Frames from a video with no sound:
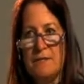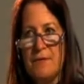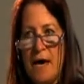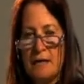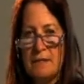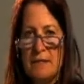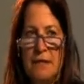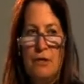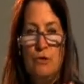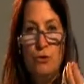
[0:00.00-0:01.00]
that
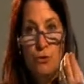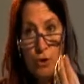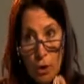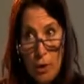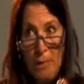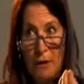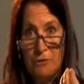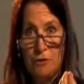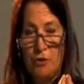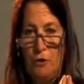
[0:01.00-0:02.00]
you know about
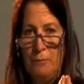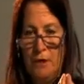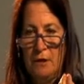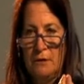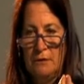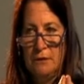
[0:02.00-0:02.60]
the topic,